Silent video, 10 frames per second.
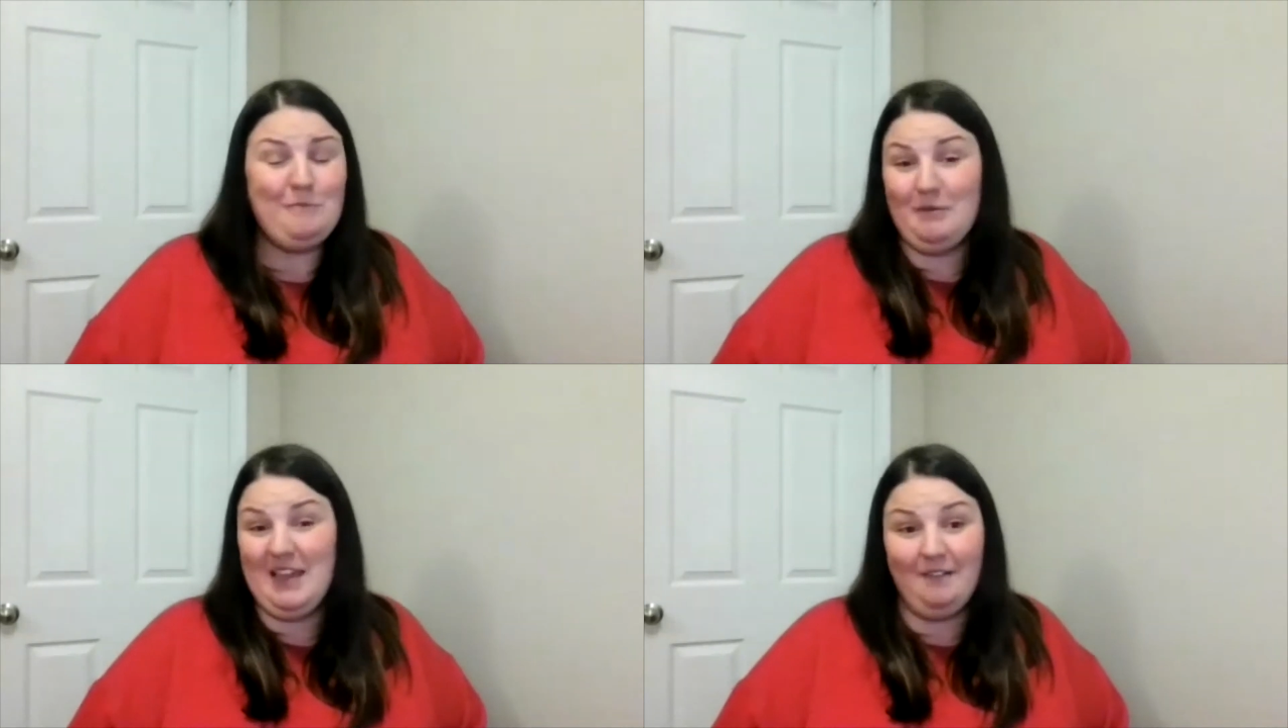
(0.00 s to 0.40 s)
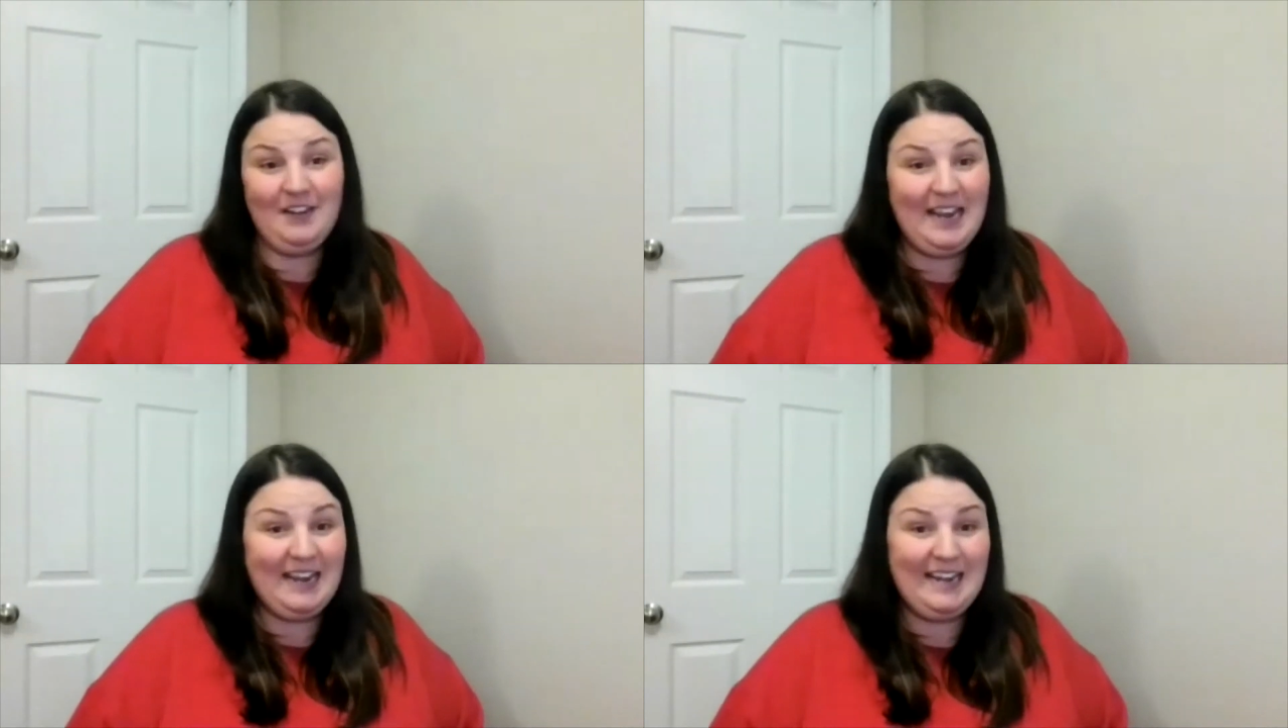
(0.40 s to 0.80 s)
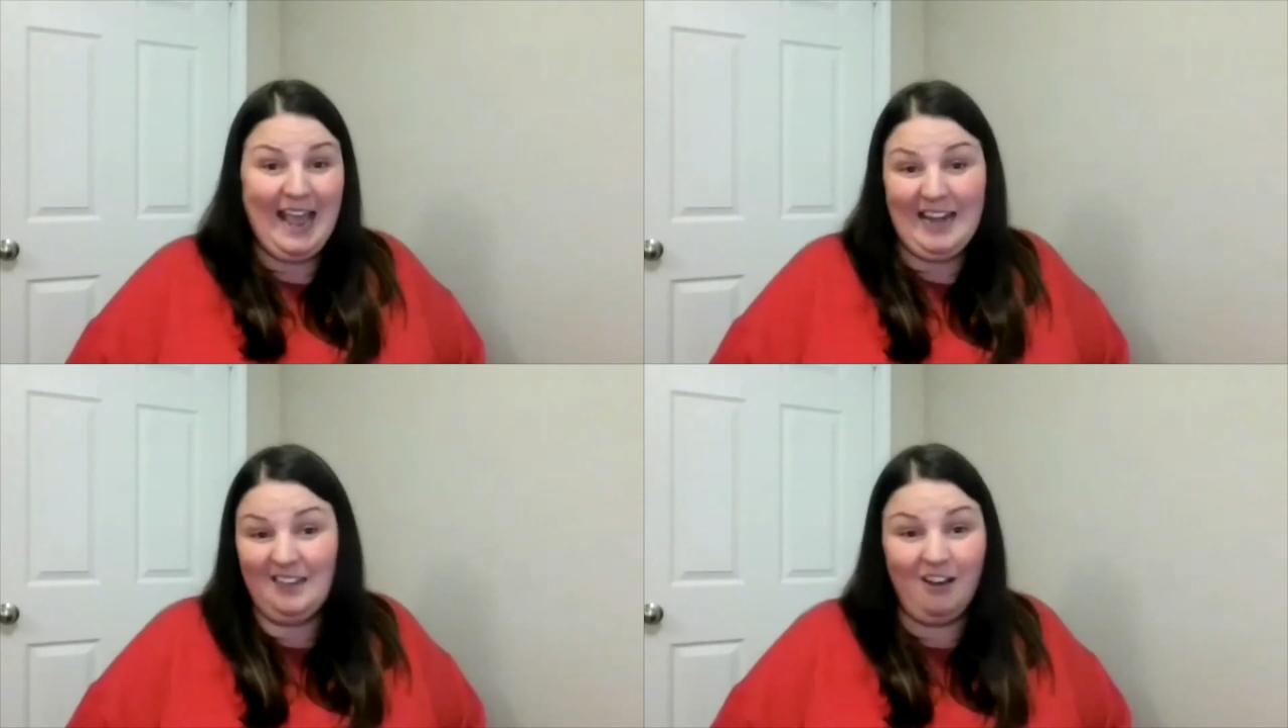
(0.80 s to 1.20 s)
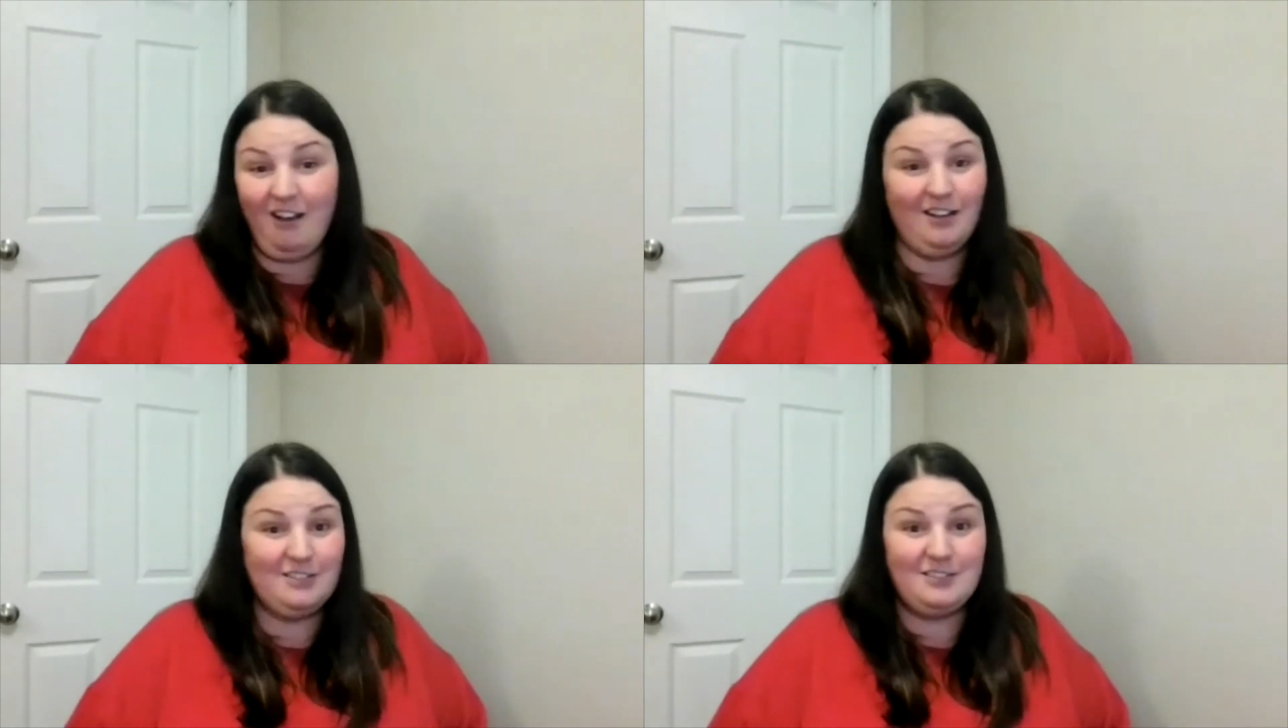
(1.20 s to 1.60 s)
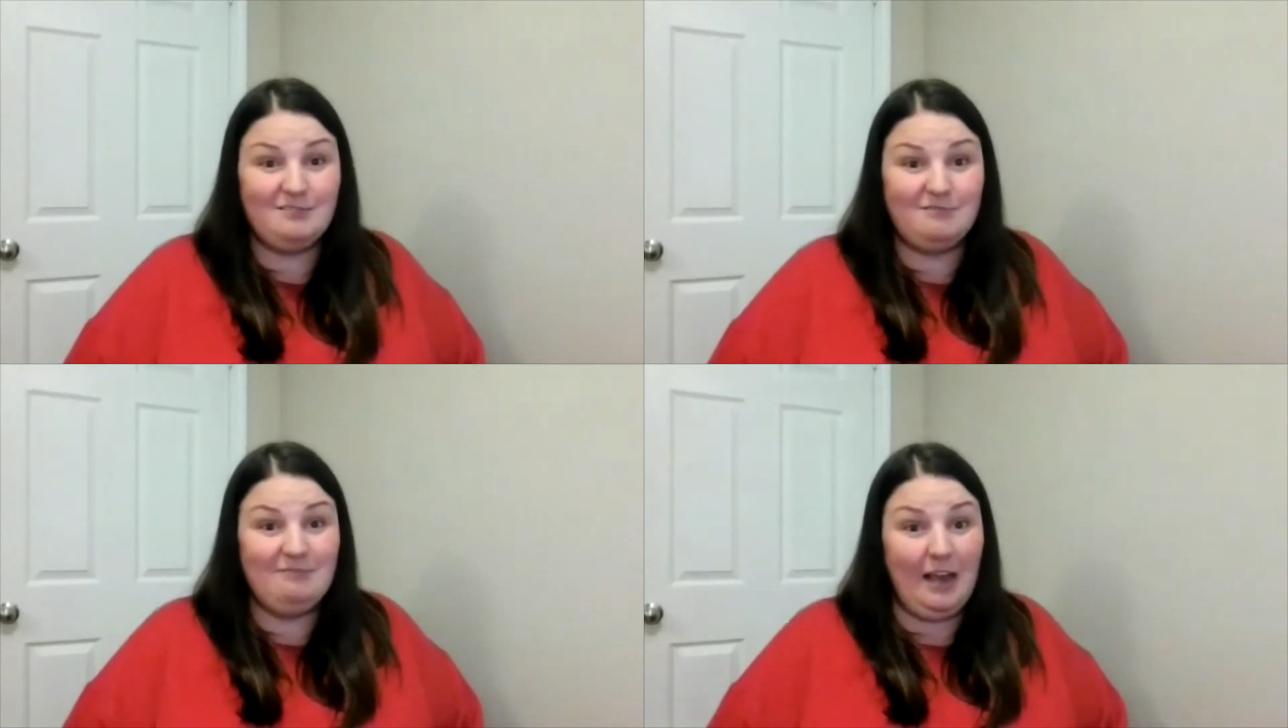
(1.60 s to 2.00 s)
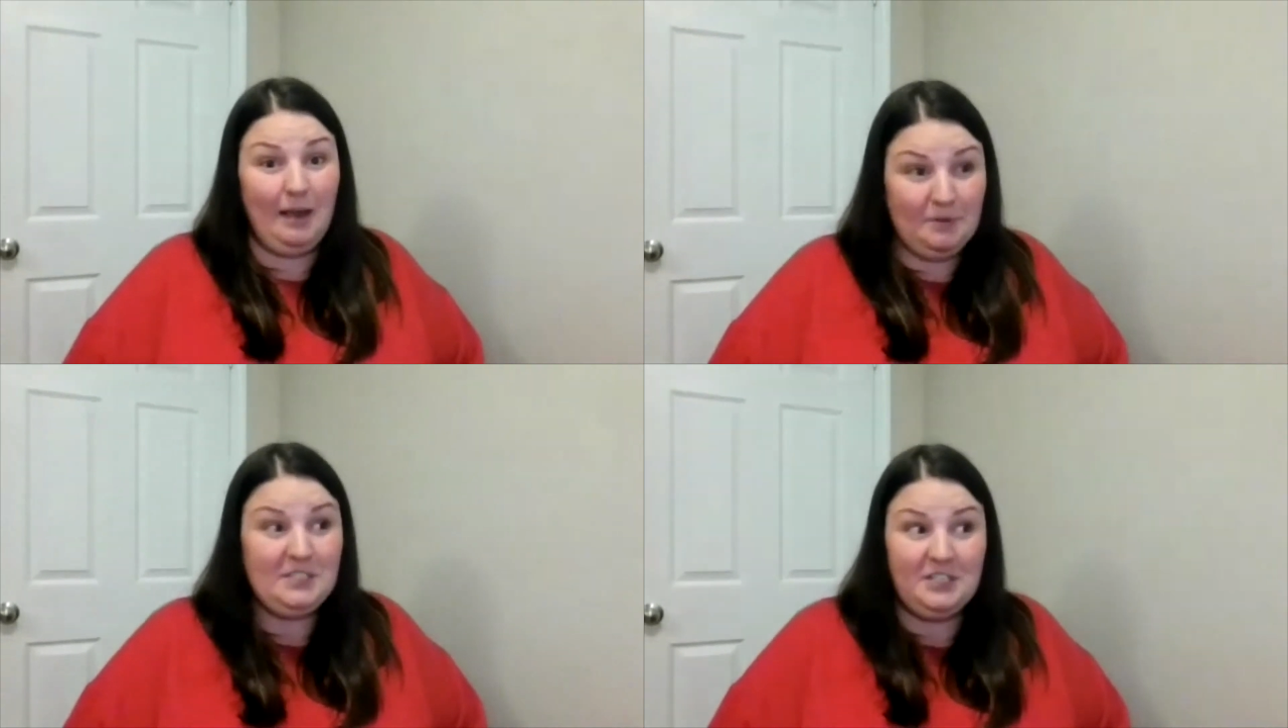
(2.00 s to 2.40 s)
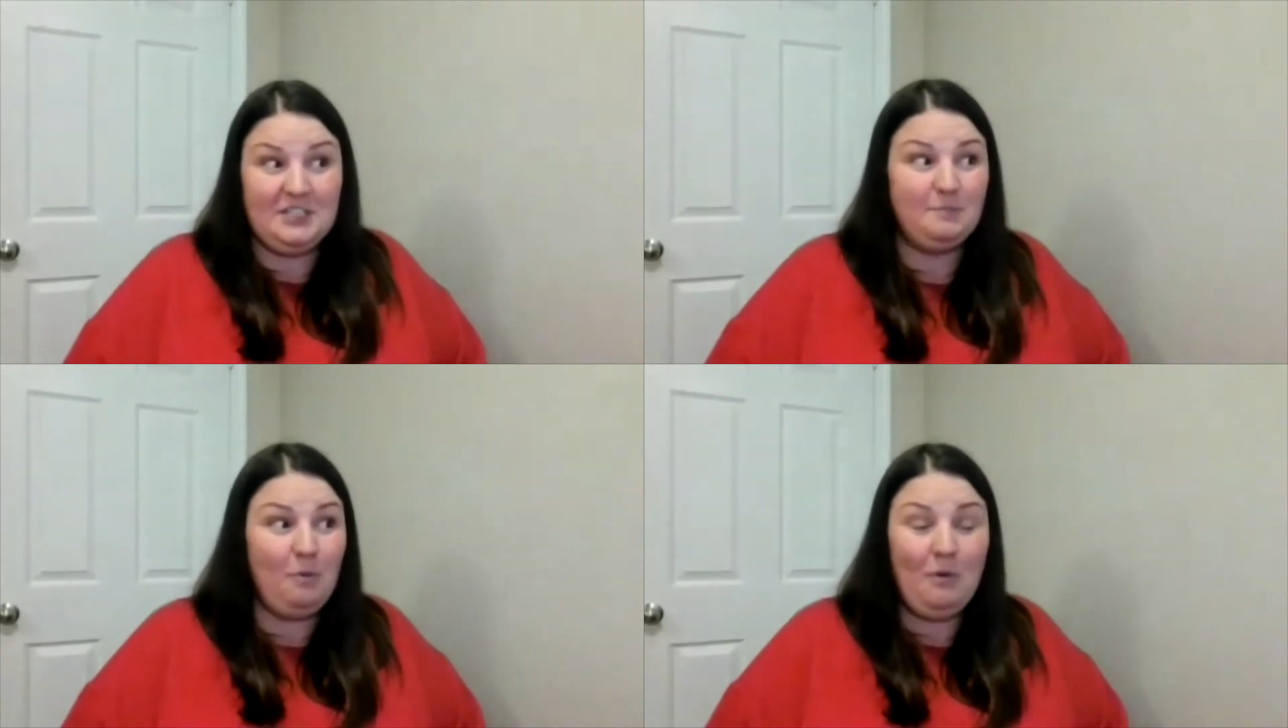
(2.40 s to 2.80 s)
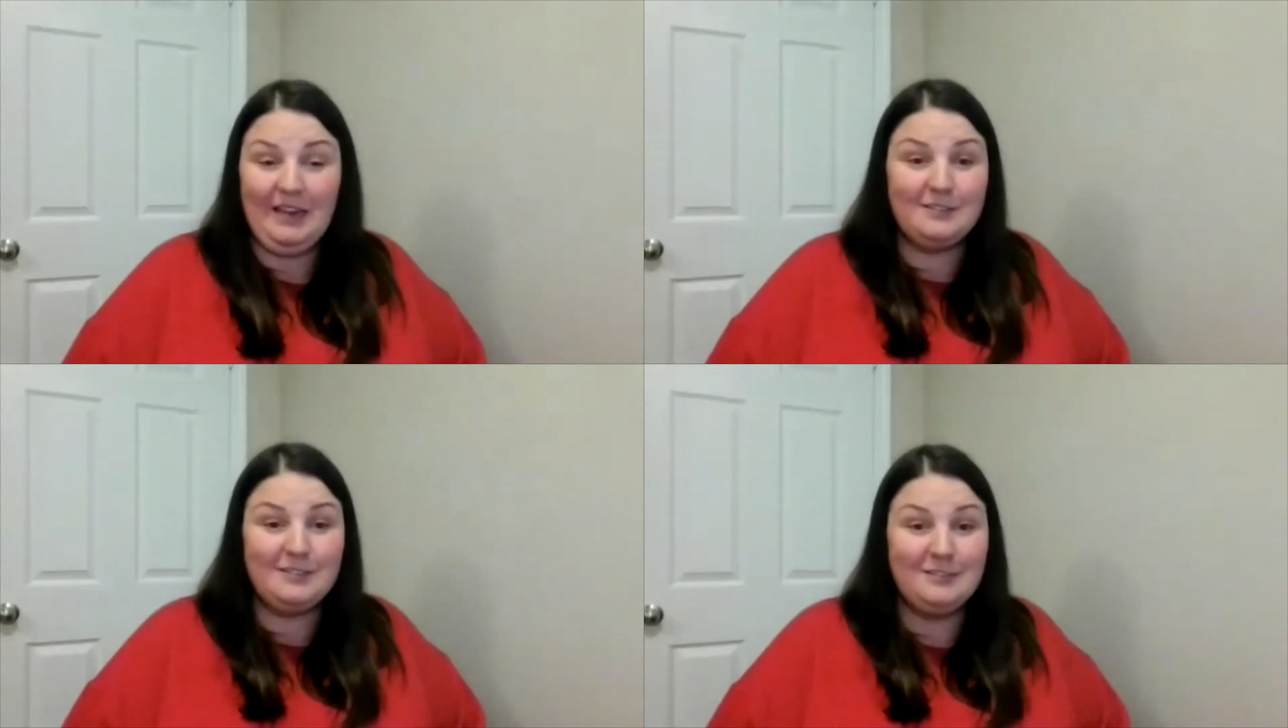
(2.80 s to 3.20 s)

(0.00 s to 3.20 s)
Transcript: But we haven't had any dogs up until this point